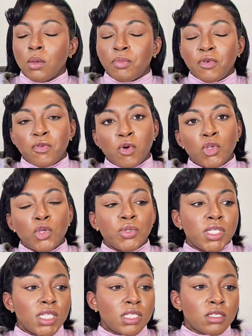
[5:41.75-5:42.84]
Before, you would
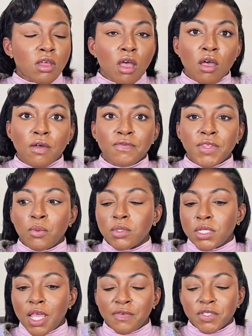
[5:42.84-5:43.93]
need staff that would
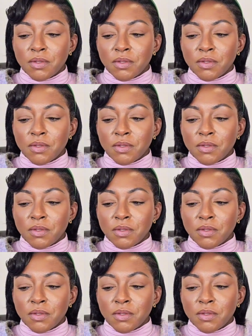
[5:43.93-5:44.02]
have